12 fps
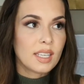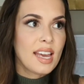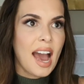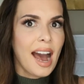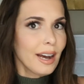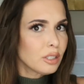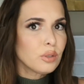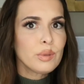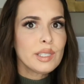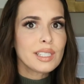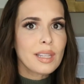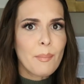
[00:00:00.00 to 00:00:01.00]
He
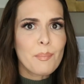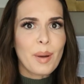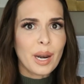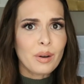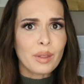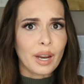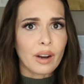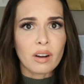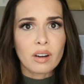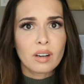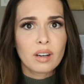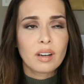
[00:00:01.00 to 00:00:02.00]
actually slept better there.